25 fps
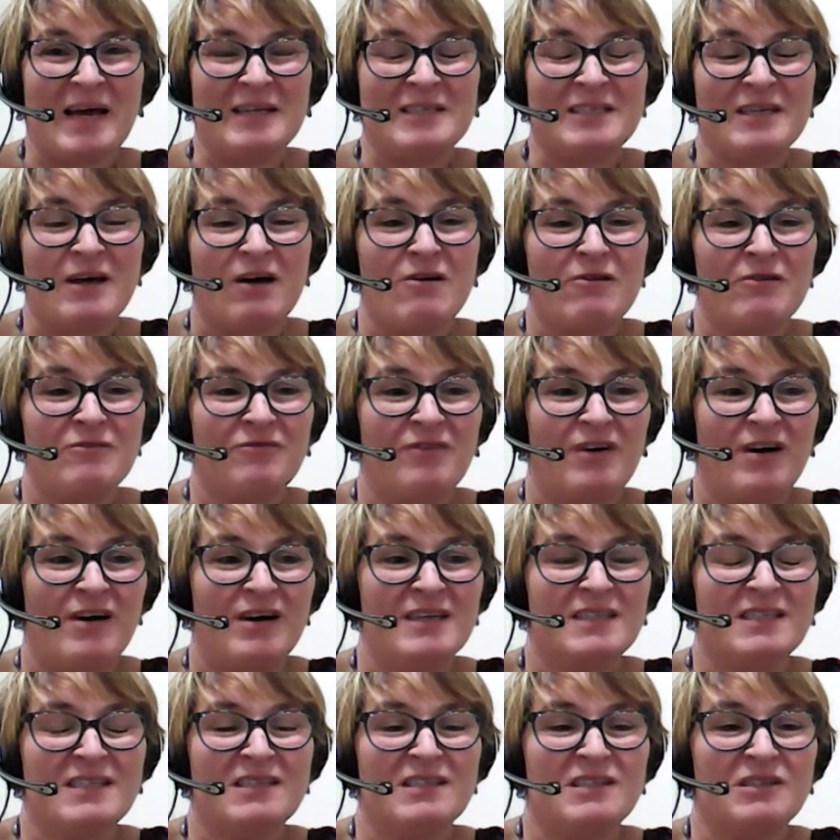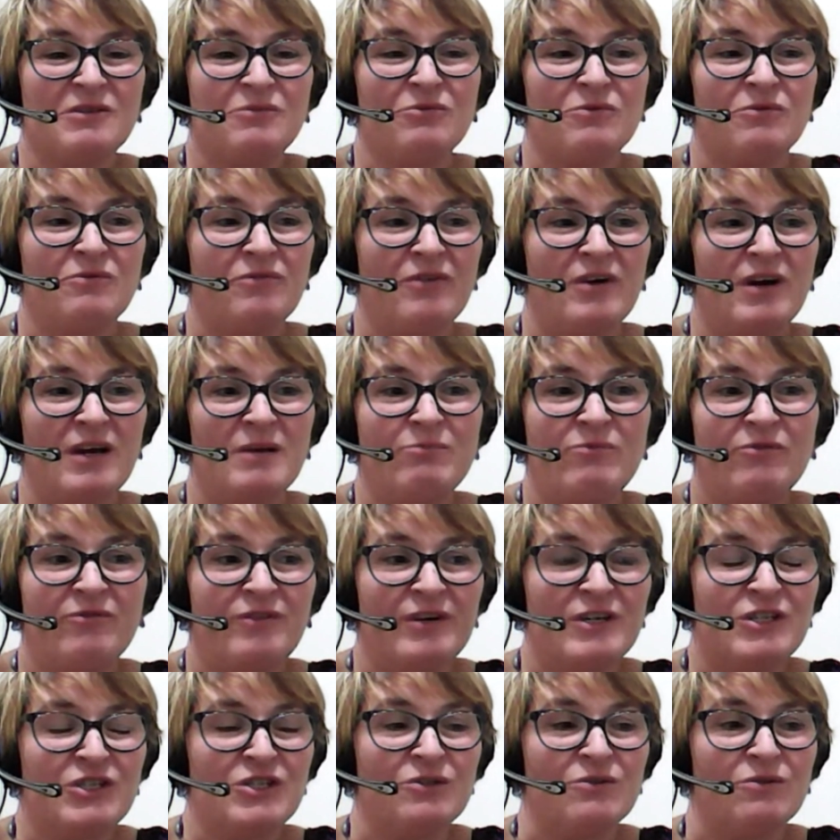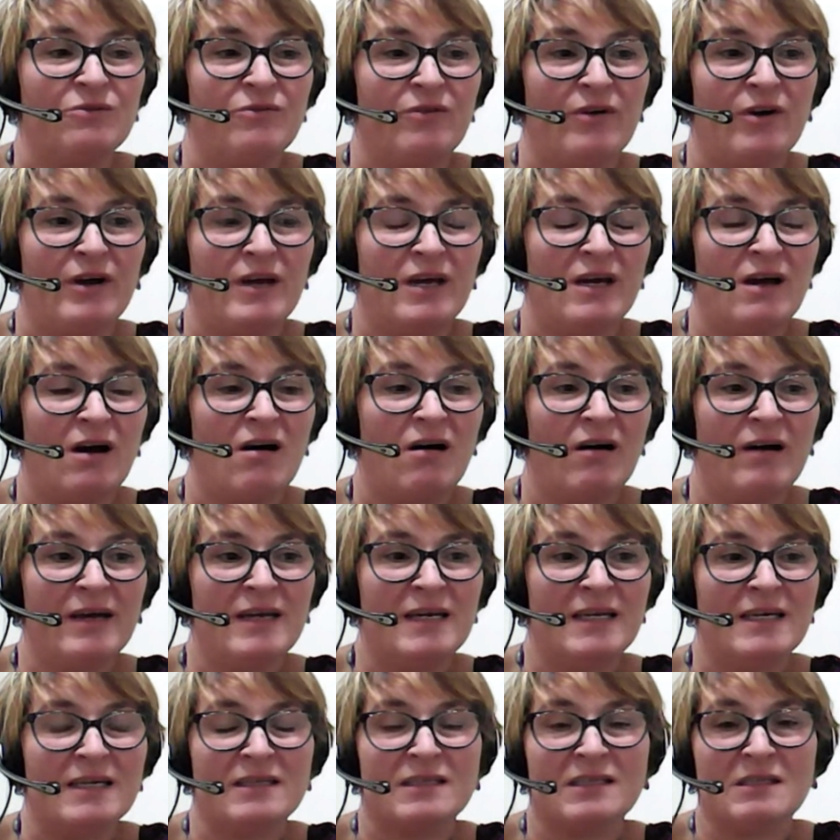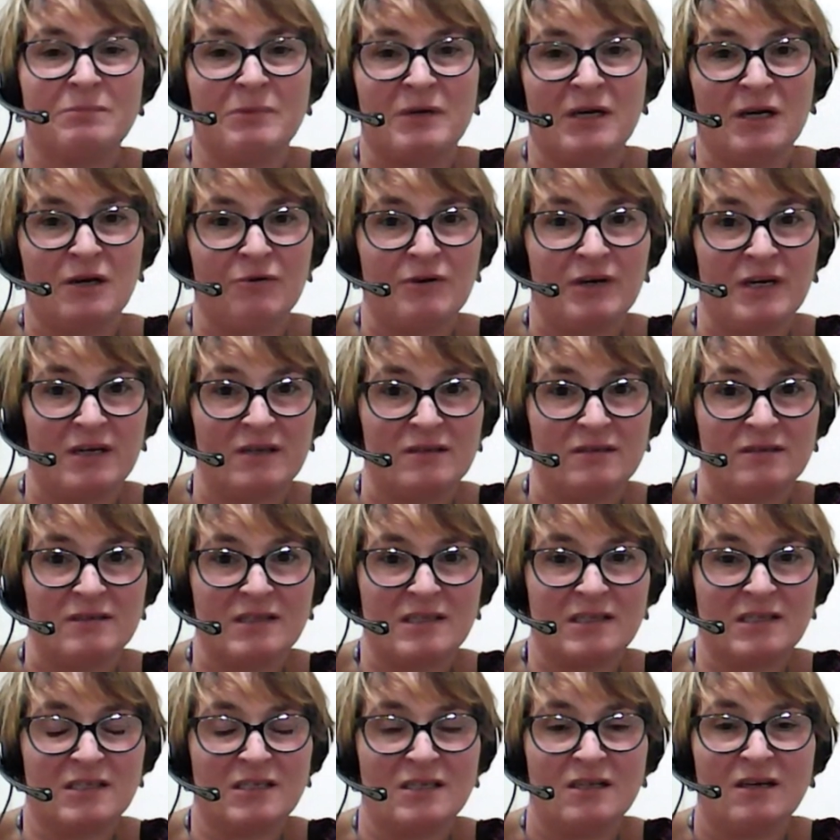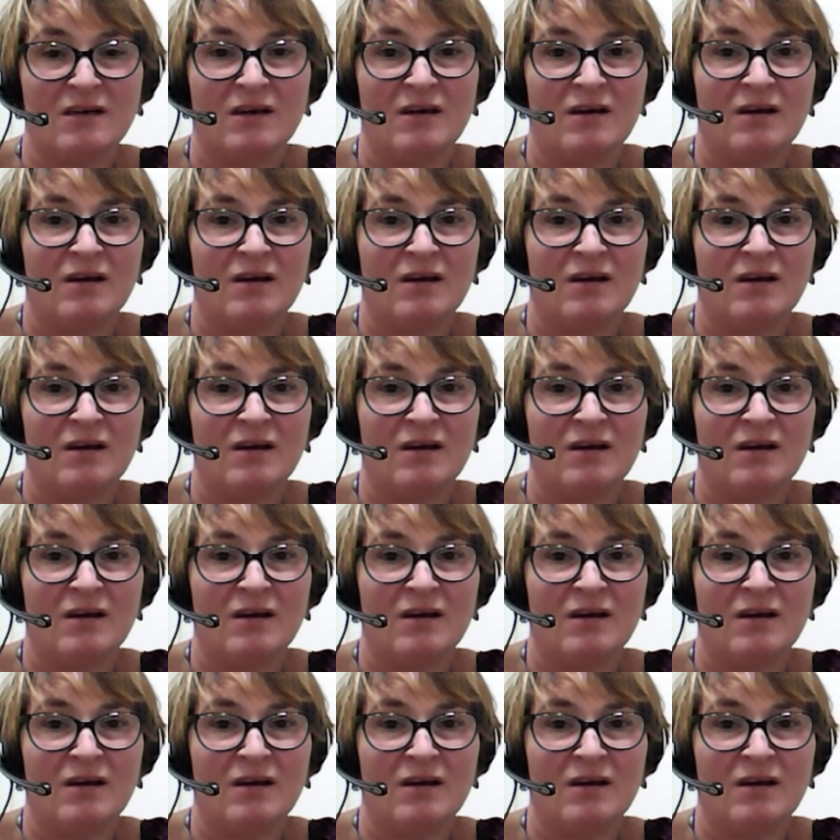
And our advisors are all very professional, very highly experienced,